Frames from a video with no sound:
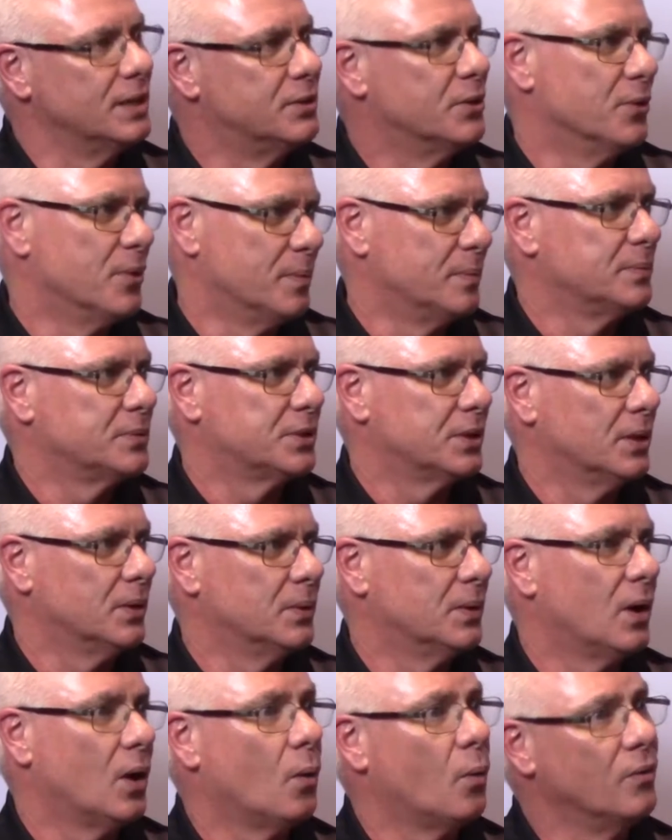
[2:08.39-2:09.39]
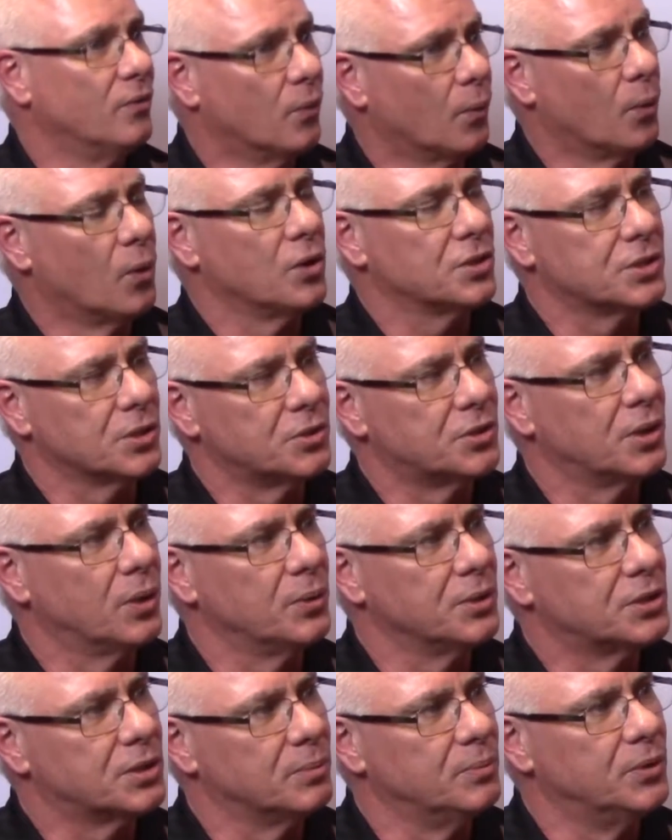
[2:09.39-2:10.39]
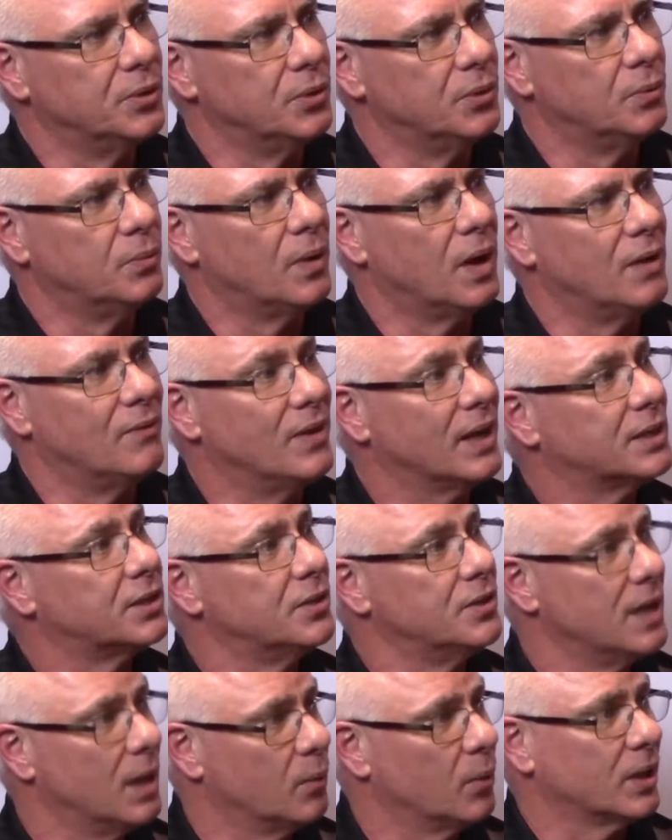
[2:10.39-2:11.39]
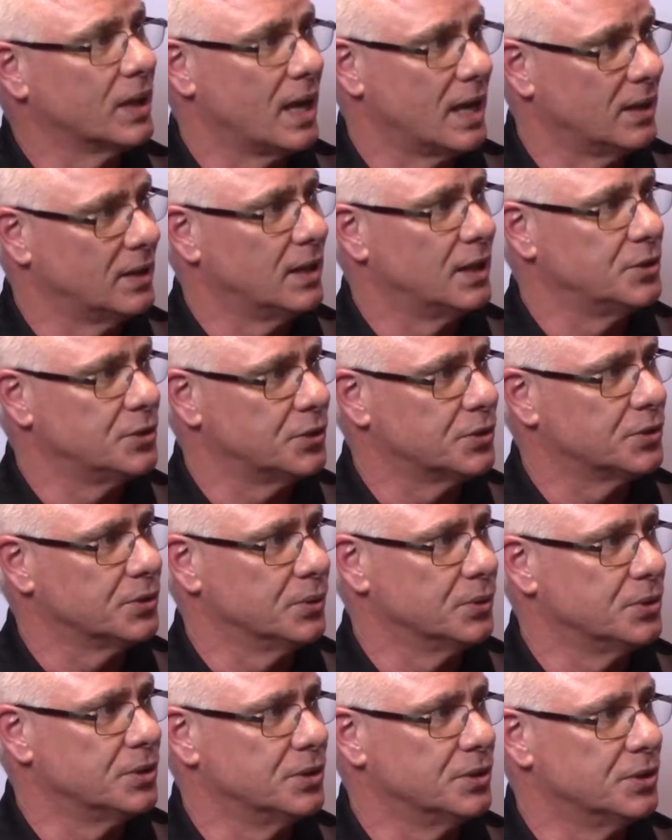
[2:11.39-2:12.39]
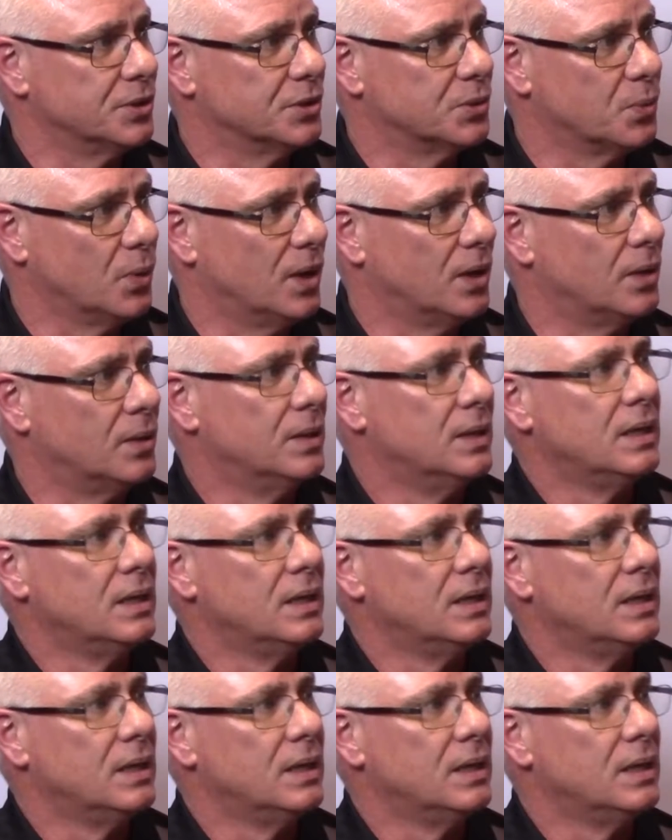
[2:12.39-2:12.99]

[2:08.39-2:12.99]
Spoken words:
to them. So we're also showing some new vector network analyzer solutions as well.